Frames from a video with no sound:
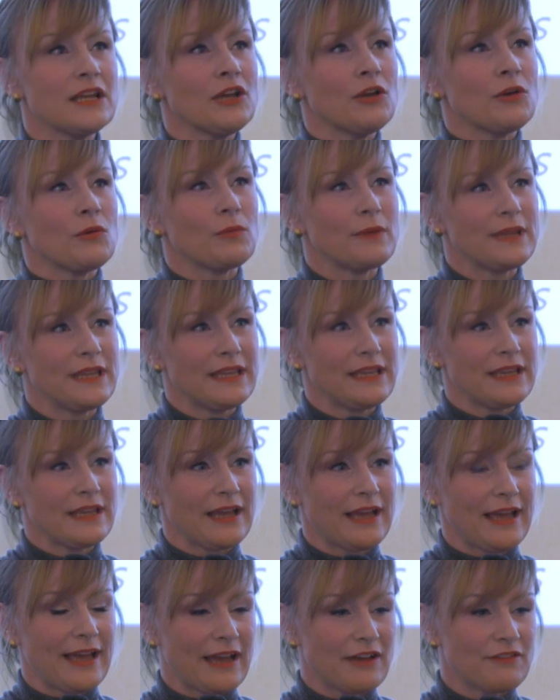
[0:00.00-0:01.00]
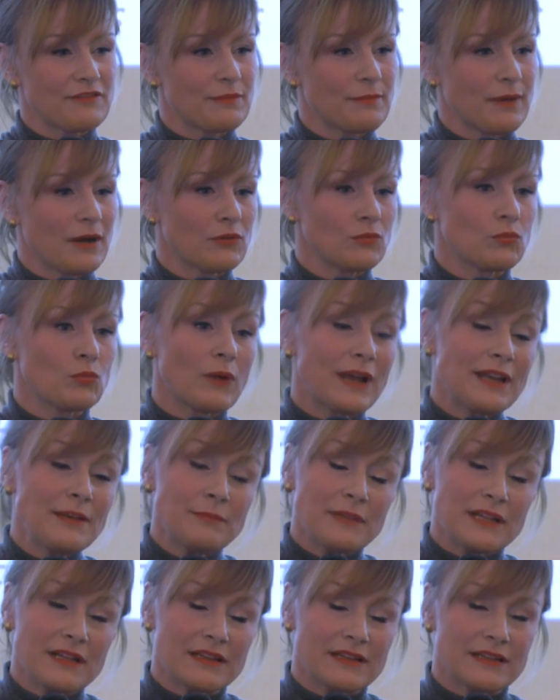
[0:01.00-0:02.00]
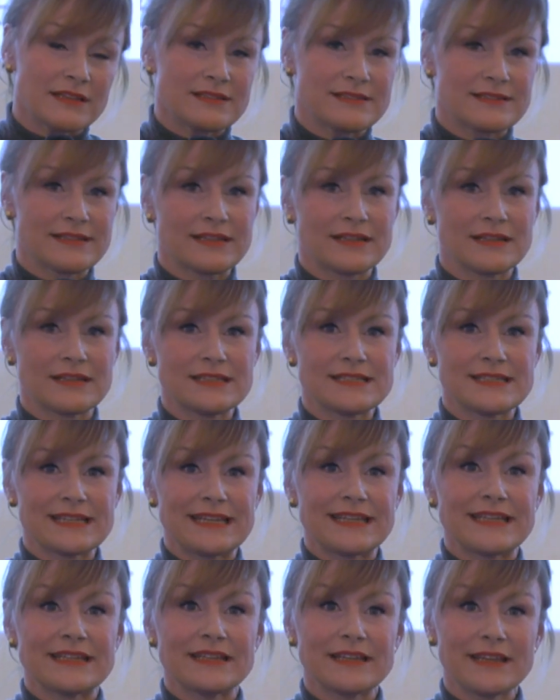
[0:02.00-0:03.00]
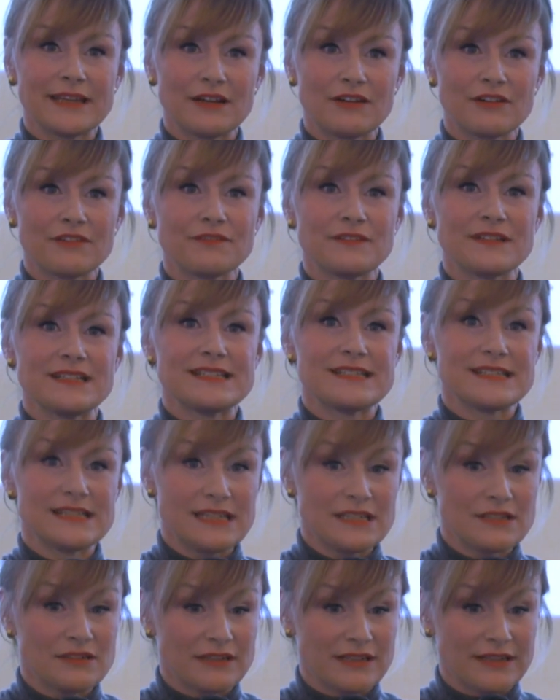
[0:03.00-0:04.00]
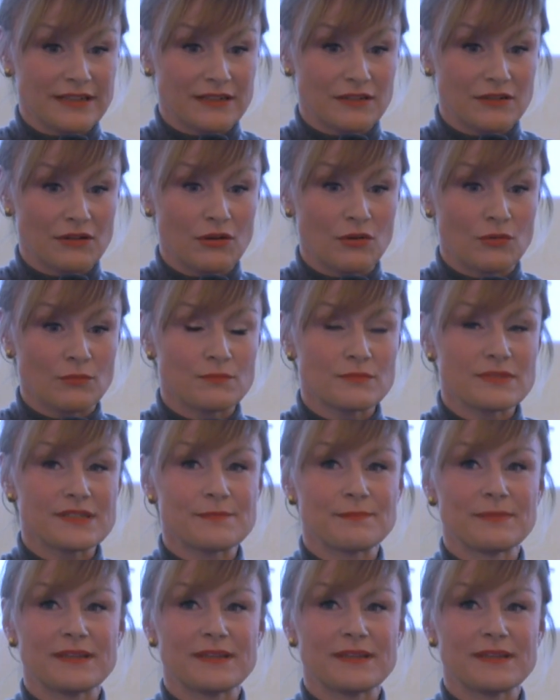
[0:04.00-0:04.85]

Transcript: we have about 1 million that are taken care of in senior care homes.